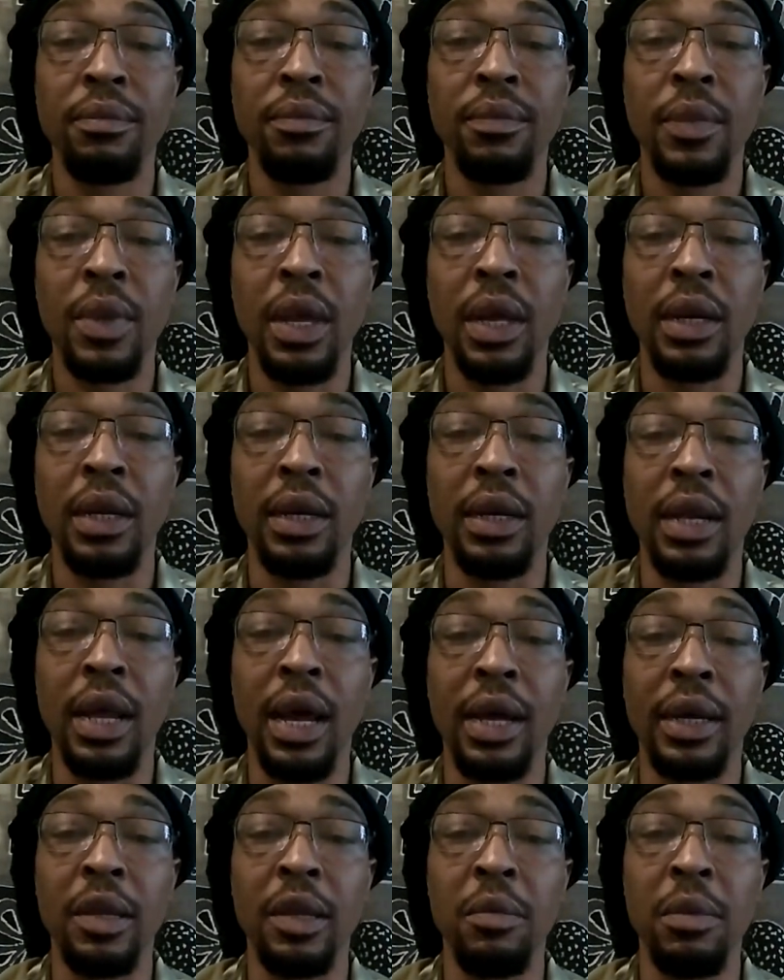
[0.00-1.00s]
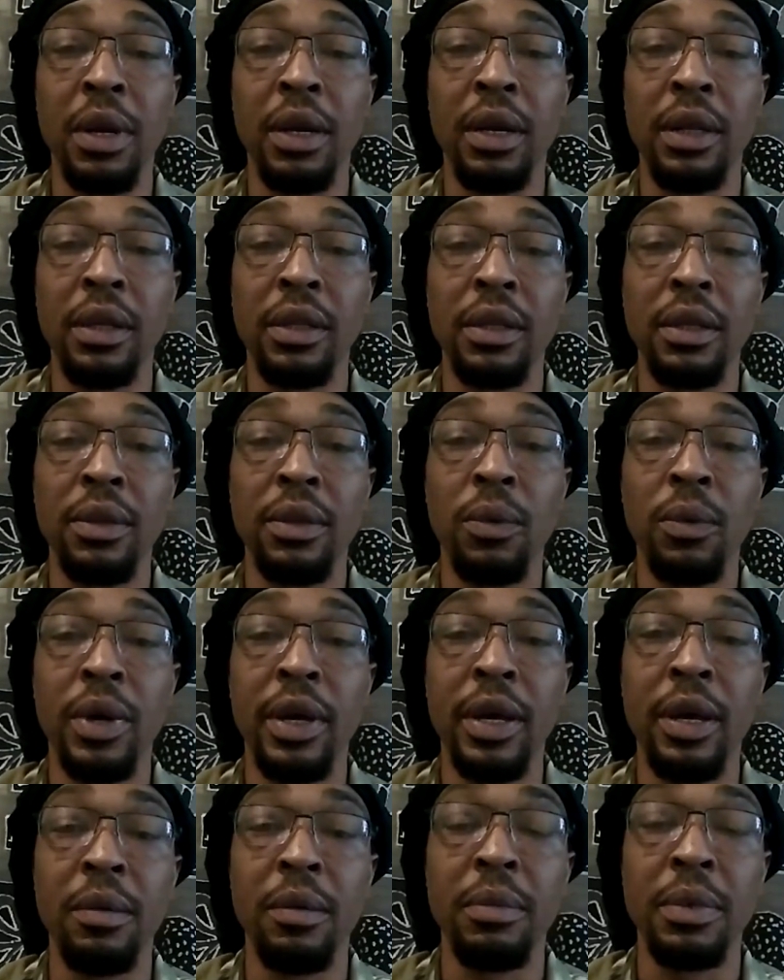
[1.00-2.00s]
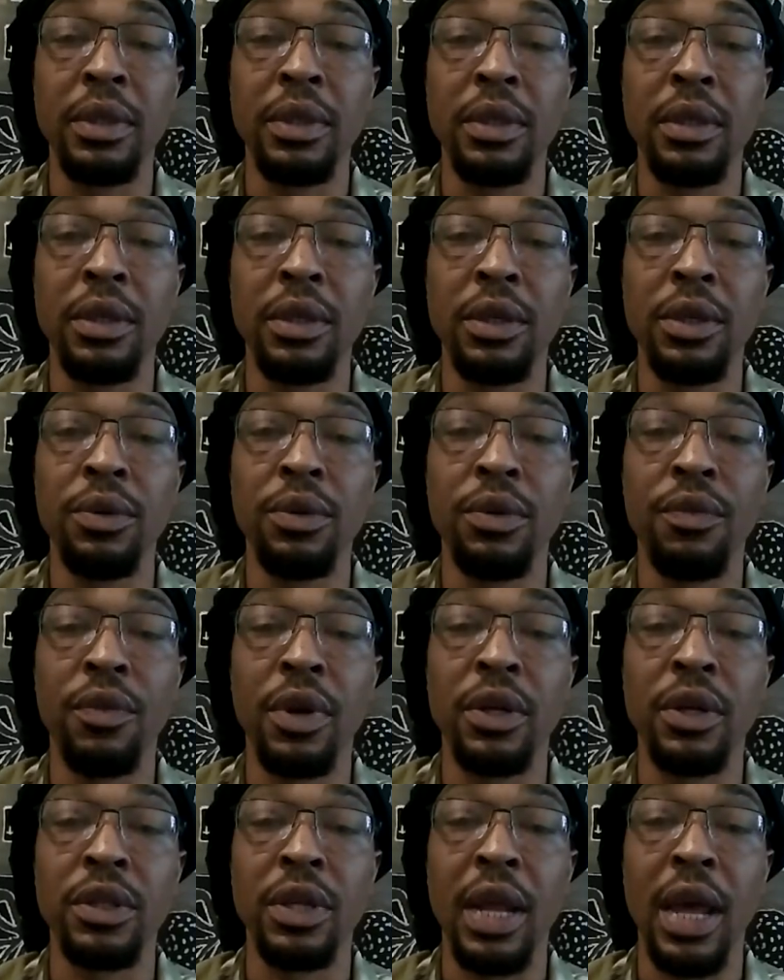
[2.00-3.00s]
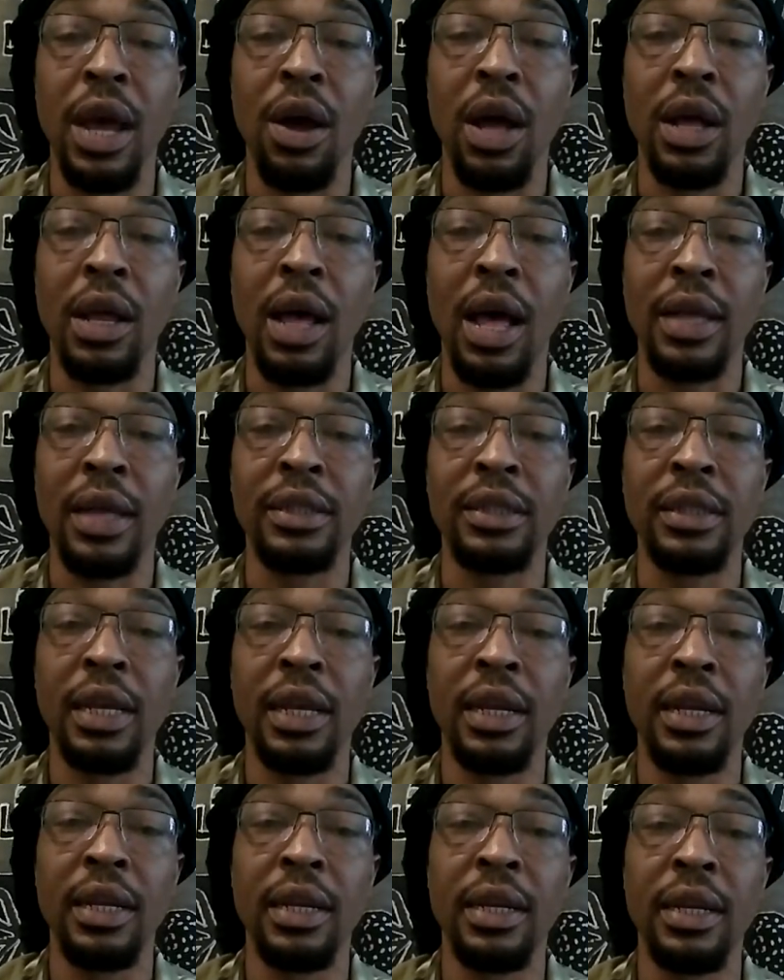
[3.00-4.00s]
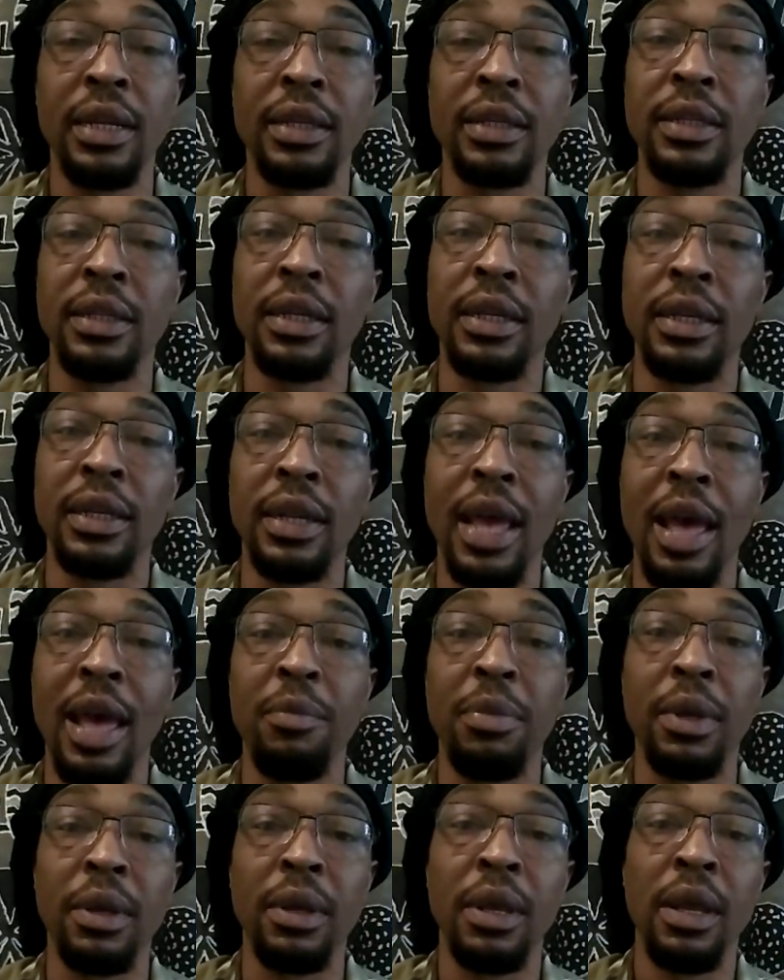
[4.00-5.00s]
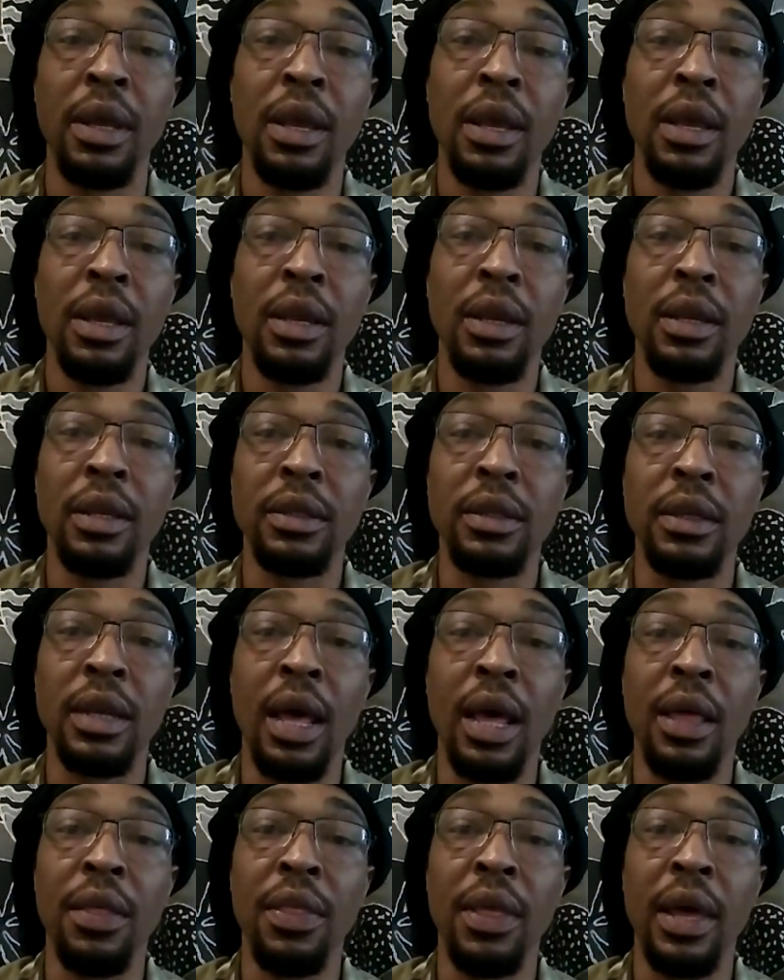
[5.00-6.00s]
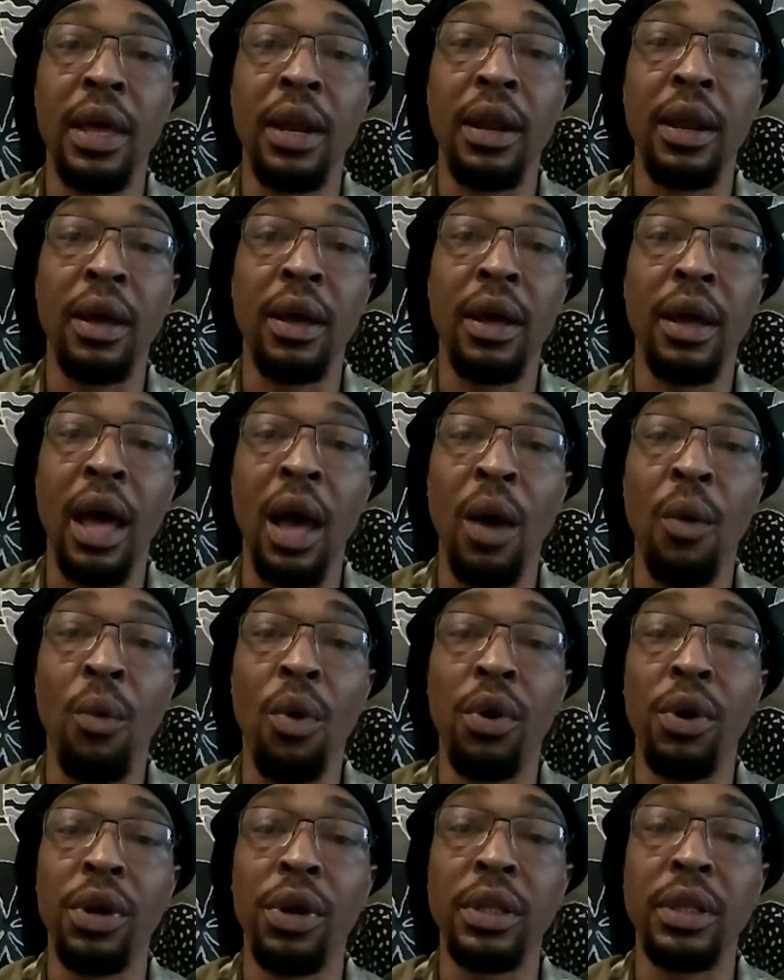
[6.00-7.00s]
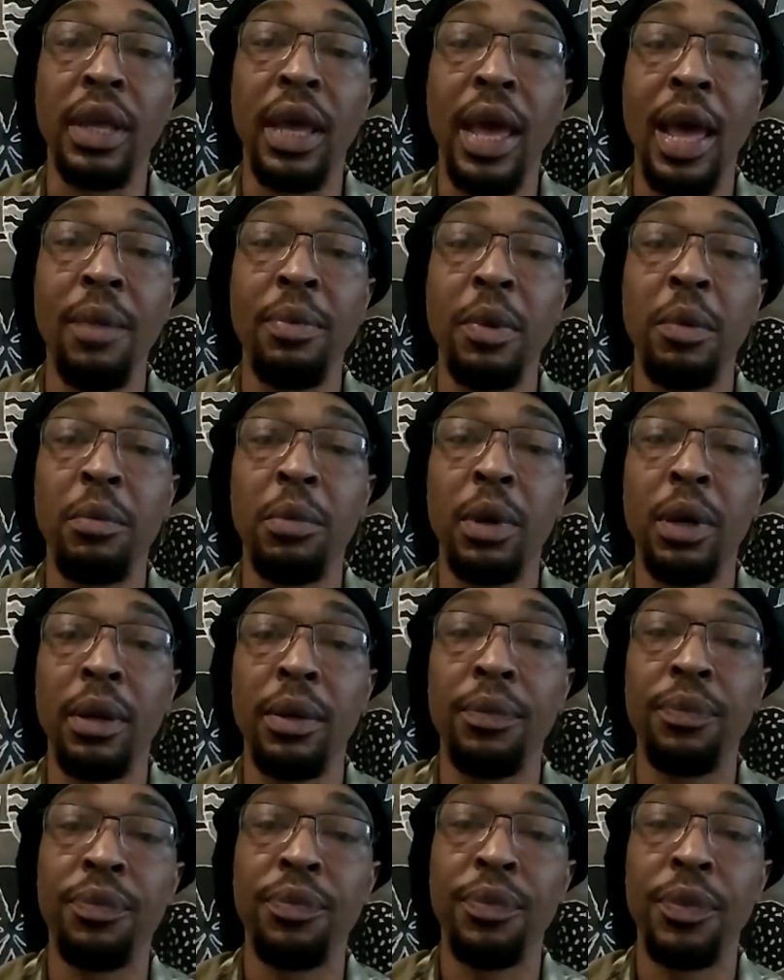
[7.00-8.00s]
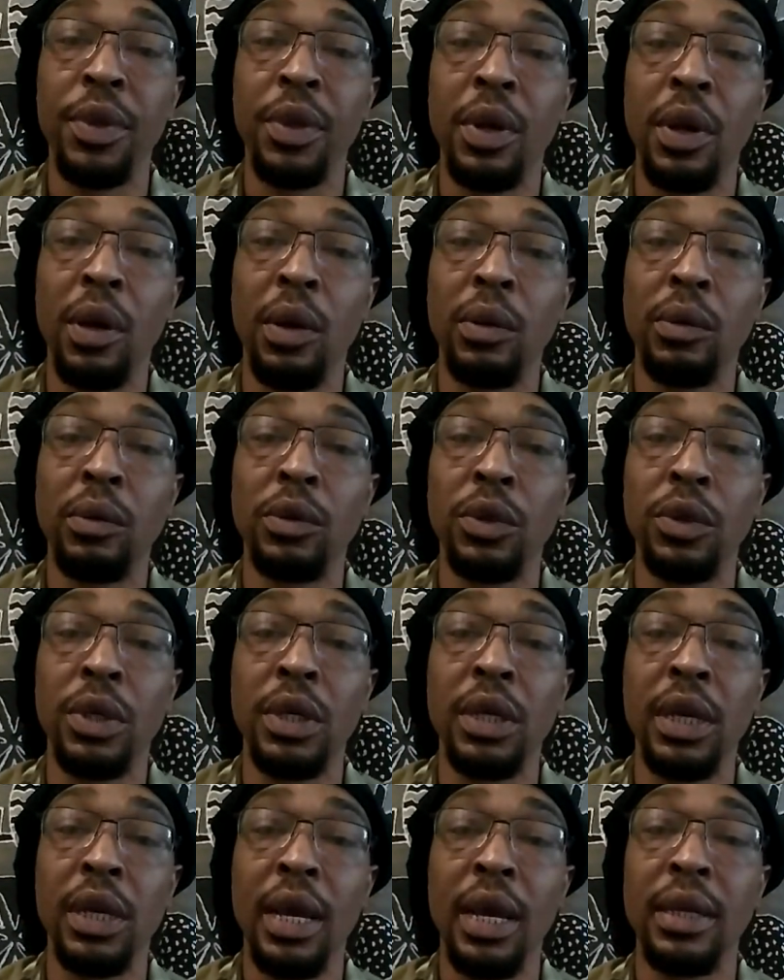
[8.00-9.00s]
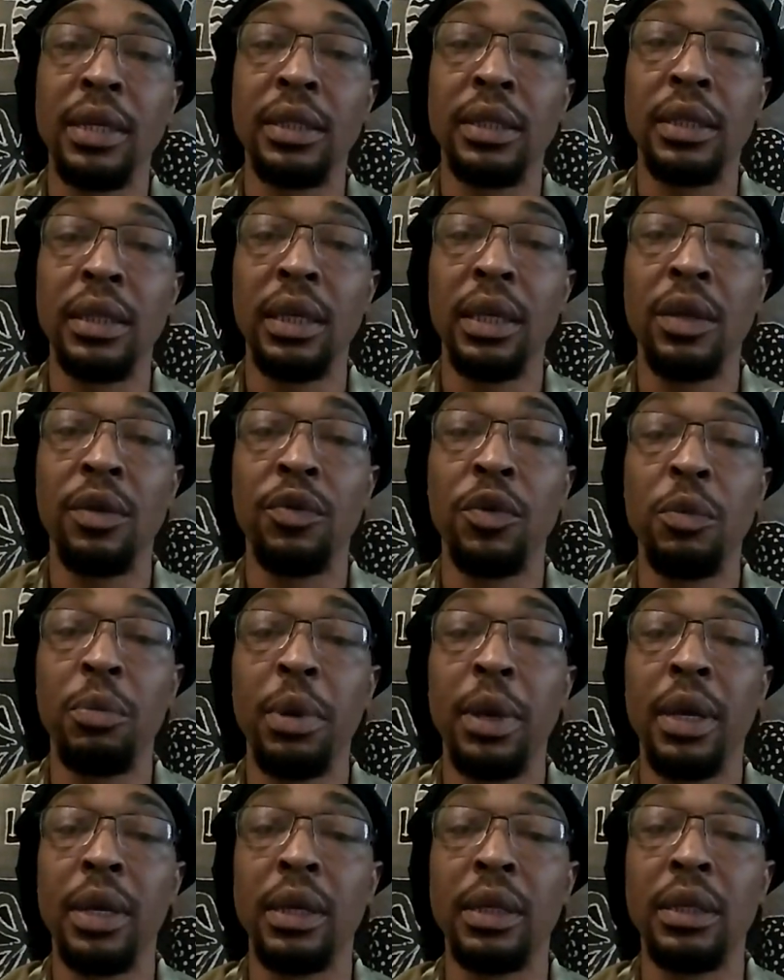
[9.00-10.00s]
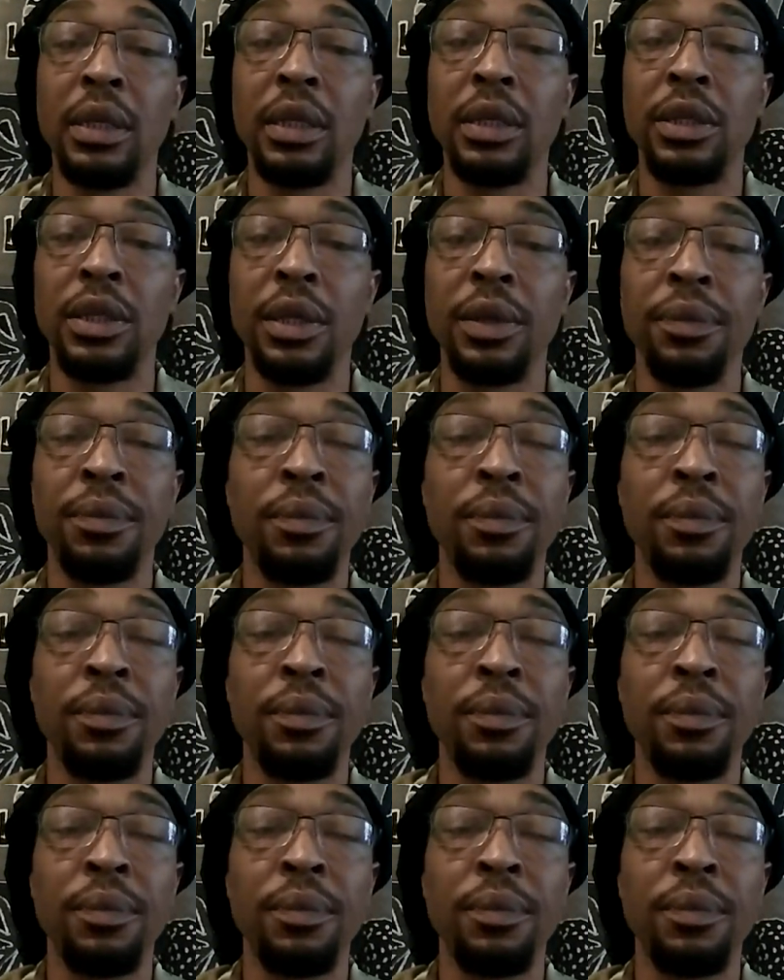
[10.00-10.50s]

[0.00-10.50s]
kind of documented into the web, into the universe. Now I said it and it happened. And it's not that I wanted it to happen, but you can kind of see if you're paying attention.